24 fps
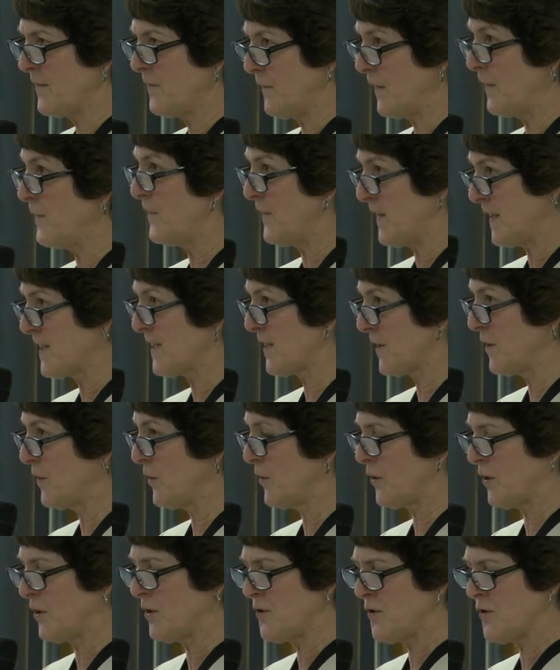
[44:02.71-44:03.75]
of
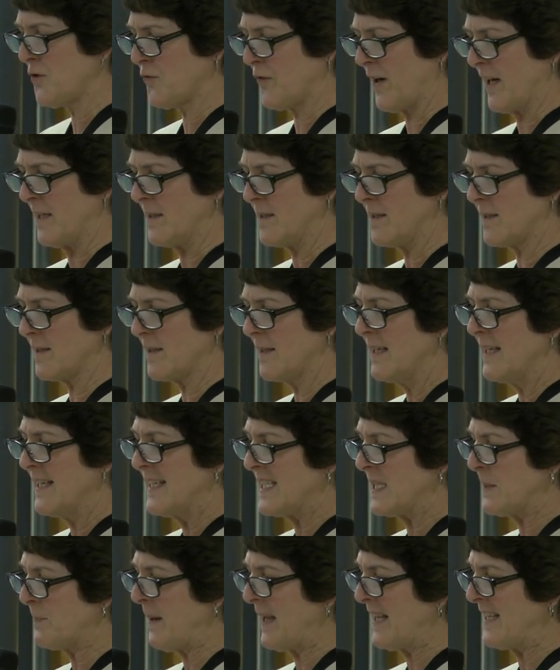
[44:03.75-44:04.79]
fiscal constraints,
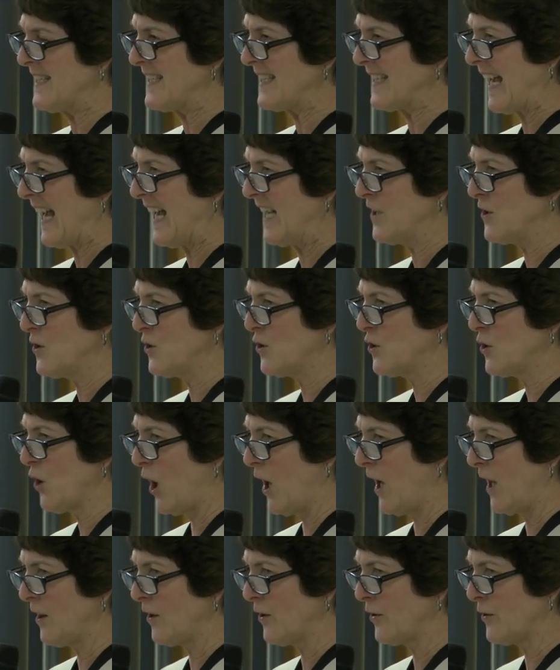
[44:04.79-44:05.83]
spends a
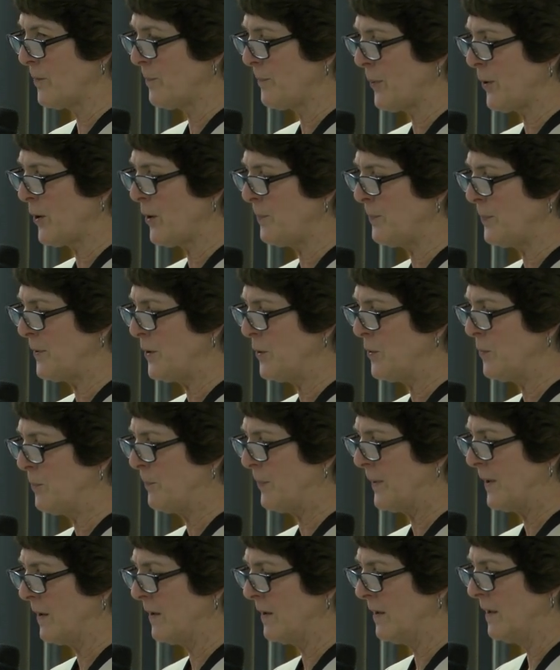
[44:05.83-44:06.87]
dollar per
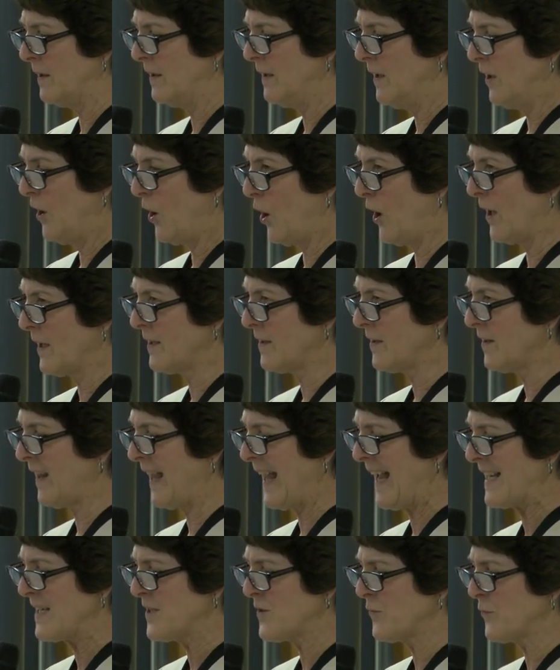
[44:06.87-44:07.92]
pupil on
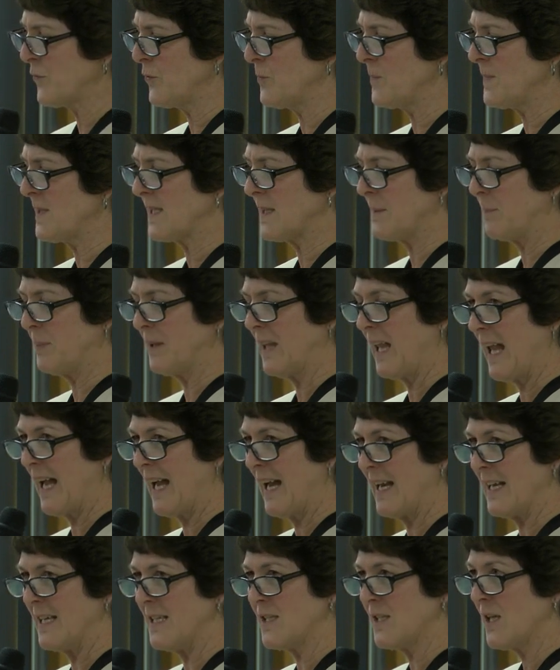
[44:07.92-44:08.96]
classroom
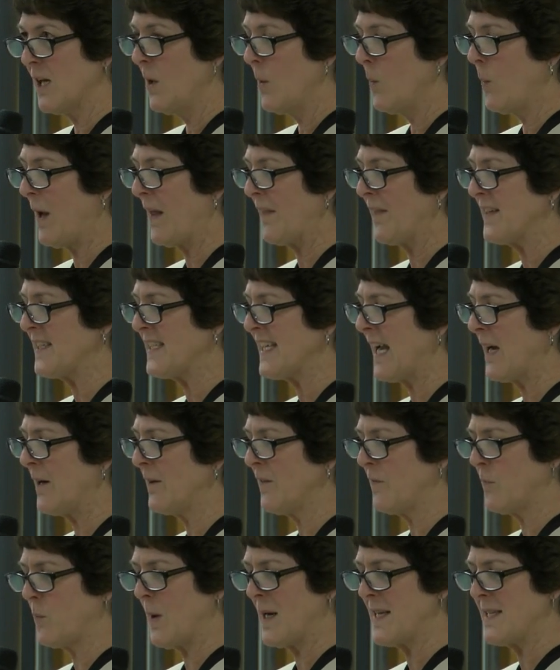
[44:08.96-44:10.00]
supplies, while the town
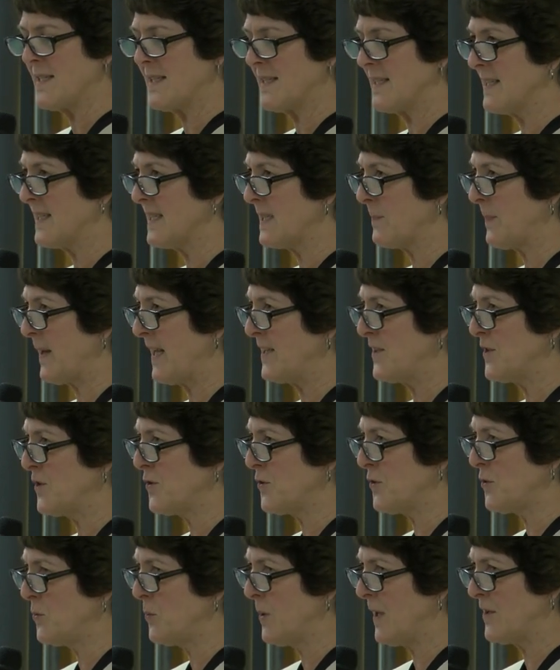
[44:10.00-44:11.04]
of Weston spends
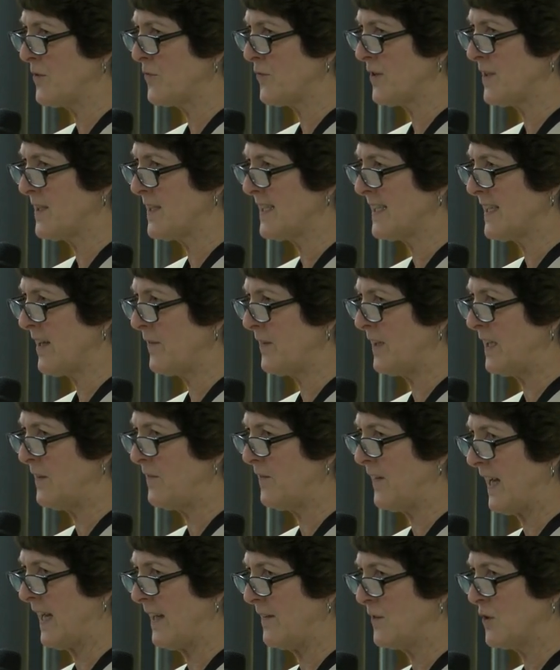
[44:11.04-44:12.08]

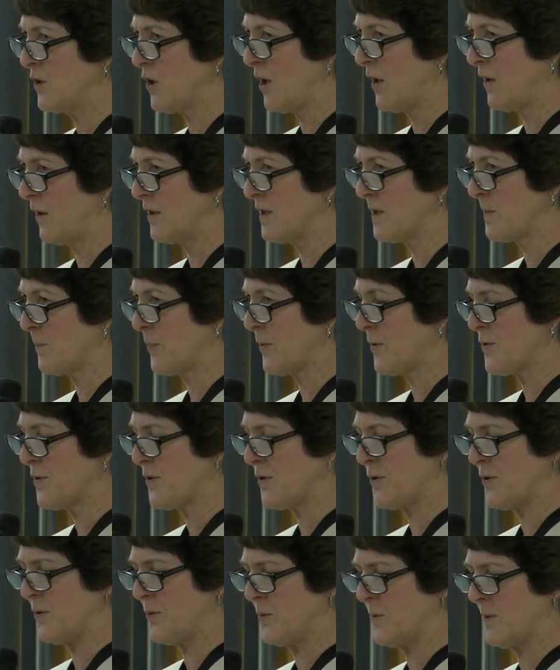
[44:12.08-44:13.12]
$275 per
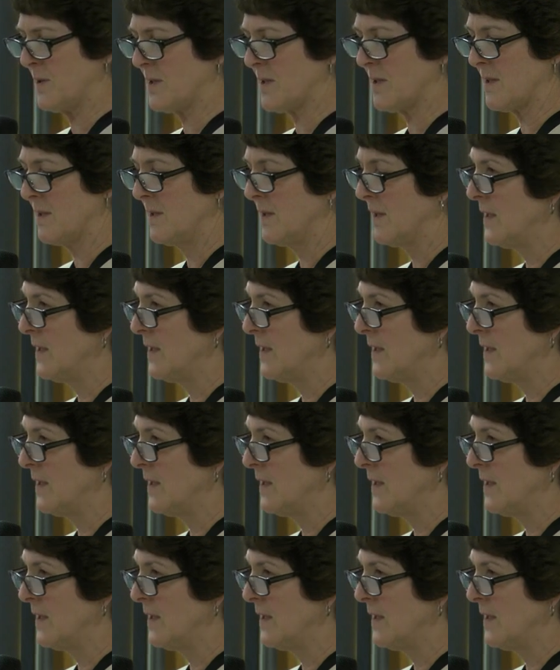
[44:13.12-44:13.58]
student.